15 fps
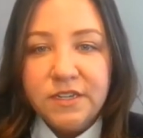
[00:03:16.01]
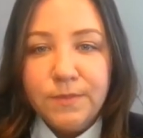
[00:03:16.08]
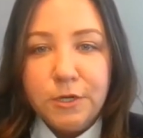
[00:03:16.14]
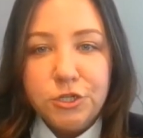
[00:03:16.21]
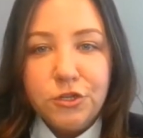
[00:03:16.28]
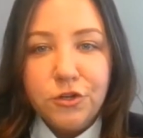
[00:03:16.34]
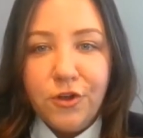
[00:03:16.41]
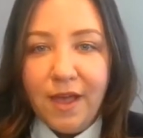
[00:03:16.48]

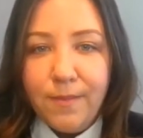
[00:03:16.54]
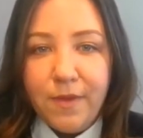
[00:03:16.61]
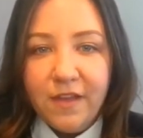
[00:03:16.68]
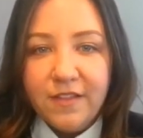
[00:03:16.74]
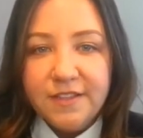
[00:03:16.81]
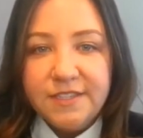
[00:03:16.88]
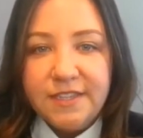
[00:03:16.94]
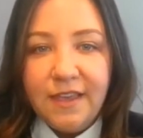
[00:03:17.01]
Commercial Crime
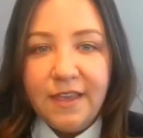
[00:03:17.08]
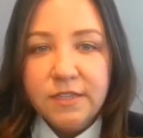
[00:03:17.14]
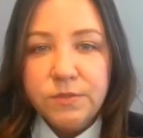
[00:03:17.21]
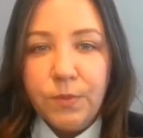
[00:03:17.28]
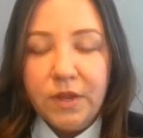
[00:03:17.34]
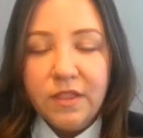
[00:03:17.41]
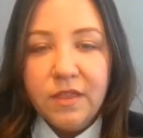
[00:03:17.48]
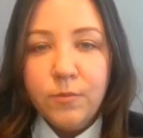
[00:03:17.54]
Policy
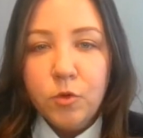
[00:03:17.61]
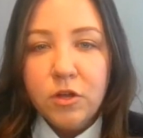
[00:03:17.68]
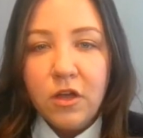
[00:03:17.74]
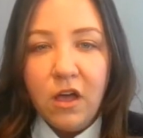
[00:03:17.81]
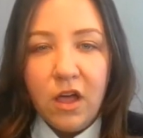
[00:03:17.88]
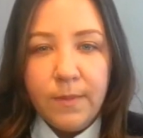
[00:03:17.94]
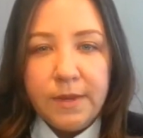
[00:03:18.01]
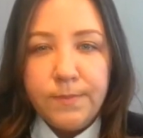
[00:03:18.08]
is one of the more
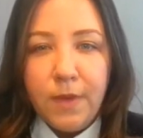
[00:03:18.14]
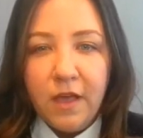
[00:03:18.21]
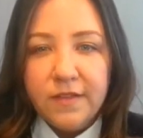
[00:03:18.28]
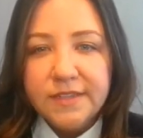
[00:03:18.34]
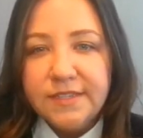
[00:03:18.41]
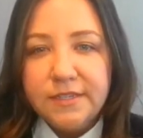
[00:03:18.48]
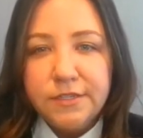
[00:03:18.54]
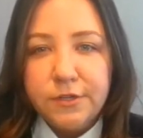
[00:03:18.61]
common
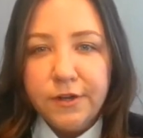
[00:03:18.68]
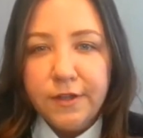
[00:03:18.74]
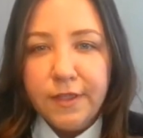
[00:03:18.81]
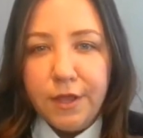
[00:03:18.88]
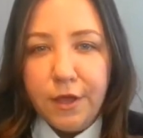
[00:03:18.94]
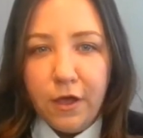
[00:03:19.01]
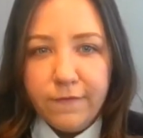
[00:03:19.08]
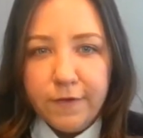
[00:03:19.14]
policies
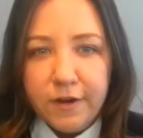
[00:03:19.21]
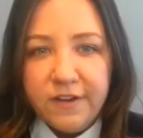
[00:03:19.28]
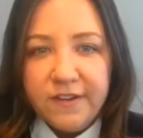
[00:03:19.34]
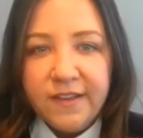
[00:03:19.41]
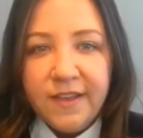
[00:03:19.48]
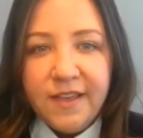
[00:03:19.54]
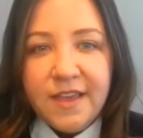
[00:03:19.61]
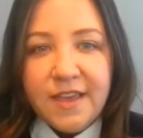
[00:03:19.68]
currently offered.